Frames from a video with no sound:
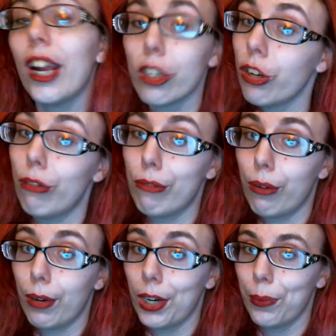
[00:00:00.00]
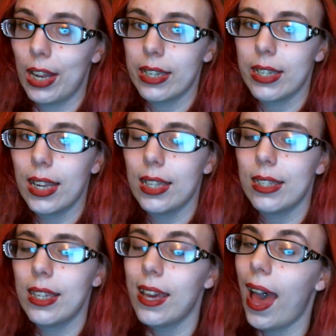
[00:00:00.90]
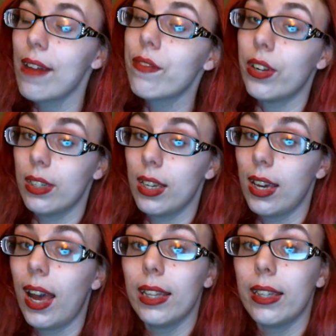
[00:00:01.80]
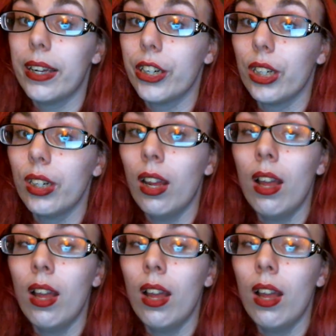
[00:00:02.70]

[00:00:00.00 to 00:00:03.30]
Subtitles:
I don't know where it went. It is the Kat Von D eyeliner,